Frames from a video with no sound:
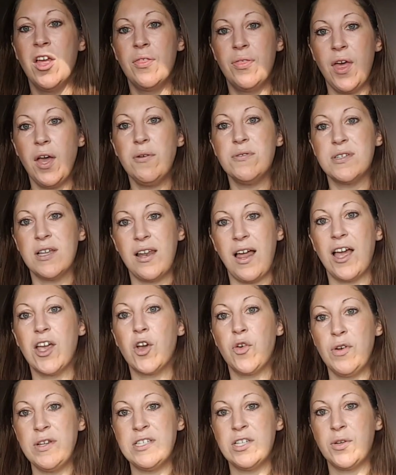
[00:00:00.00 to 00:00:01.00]
Those are
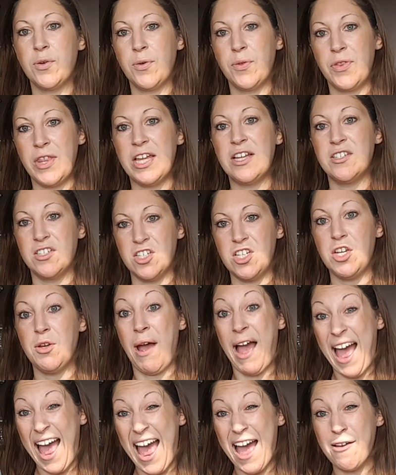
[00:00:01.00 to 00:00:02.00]
like critical things that you
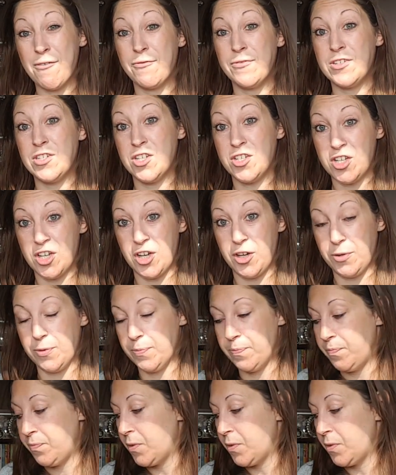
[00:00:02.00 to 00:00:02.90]
have to do.